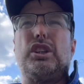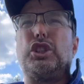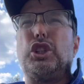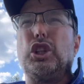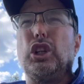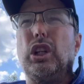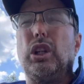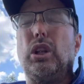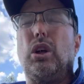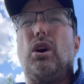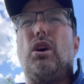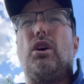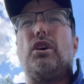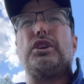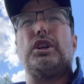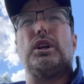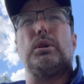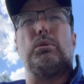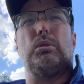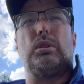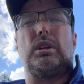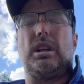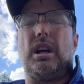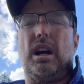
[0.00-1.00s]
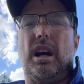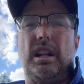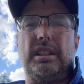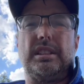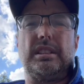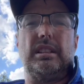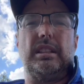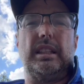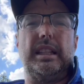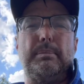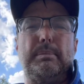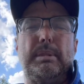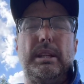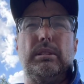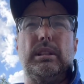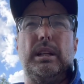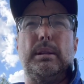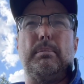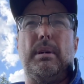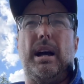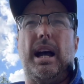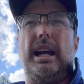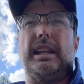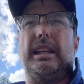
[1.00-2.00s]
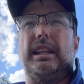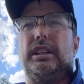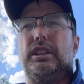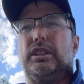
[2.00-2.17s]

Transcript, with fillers: your lawyer will constantly be reminding